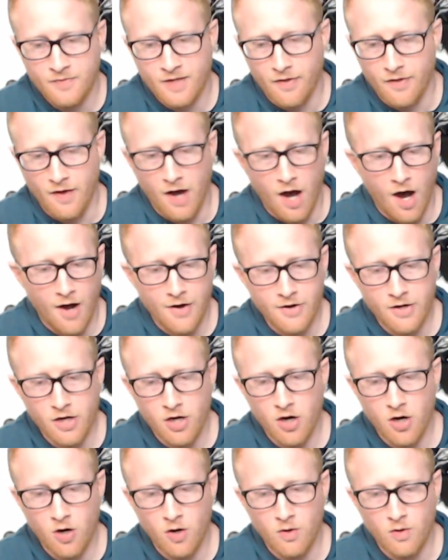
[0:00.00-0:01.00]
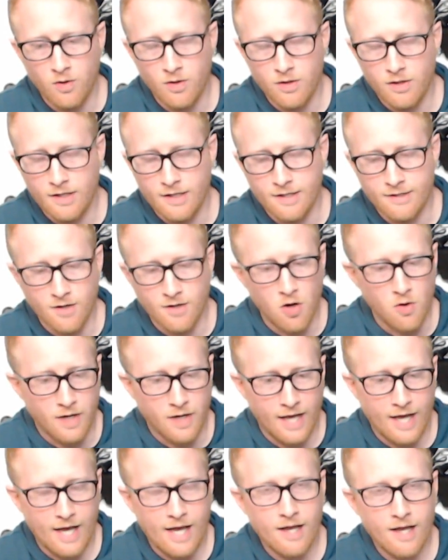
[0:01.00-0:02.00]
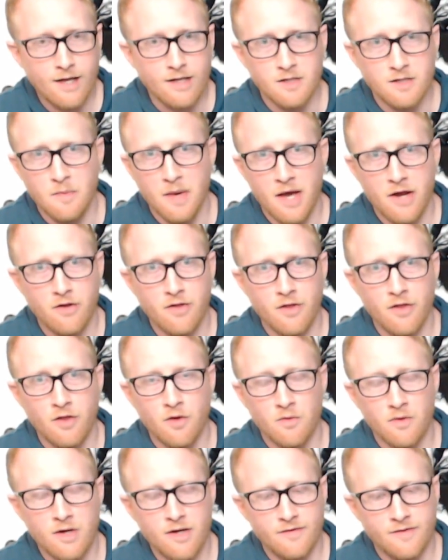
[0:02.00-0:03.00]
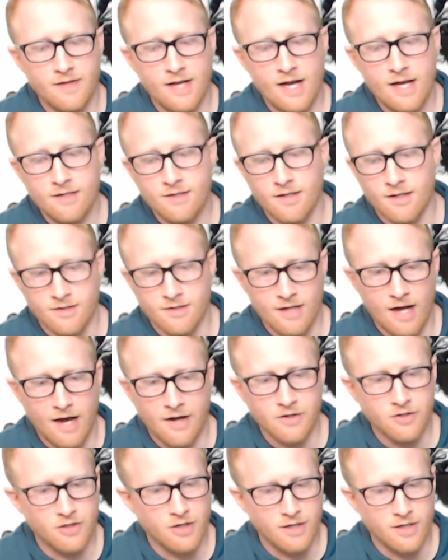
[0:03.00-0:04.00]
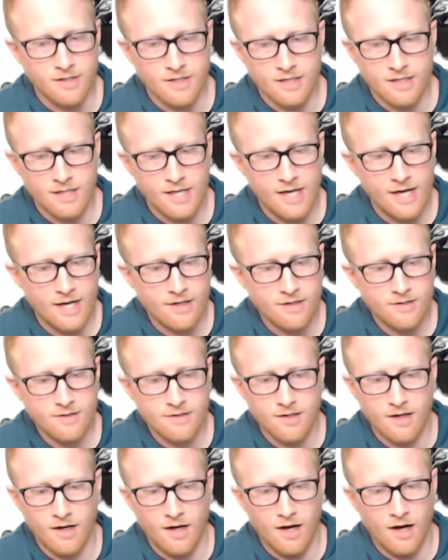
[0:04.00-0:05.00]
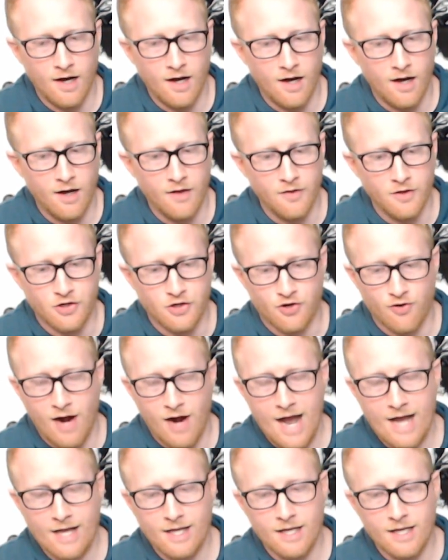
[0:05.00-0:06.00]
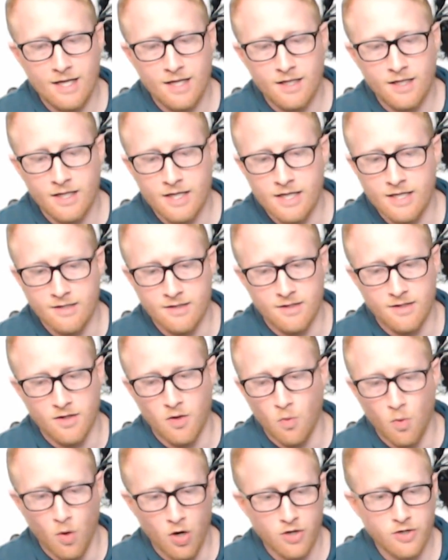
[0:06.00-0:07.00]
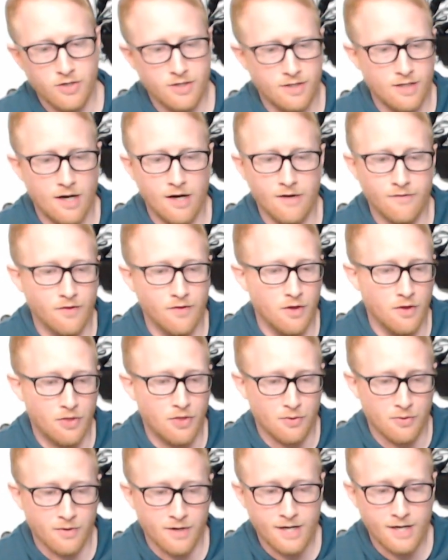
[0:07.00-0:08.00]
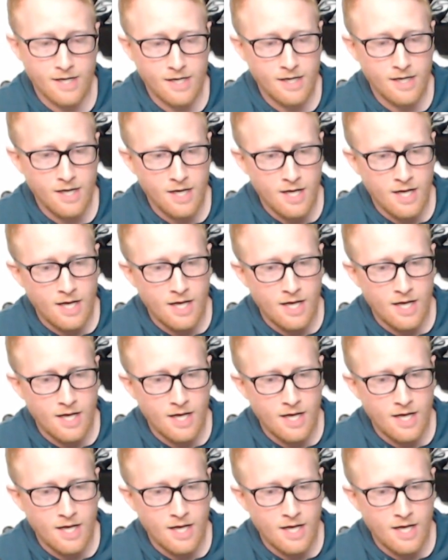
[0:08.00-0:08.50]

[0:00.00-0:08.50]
The audio is okay. It's better than the Rift S. It's not as good as Index. The tracking is the worst of the three.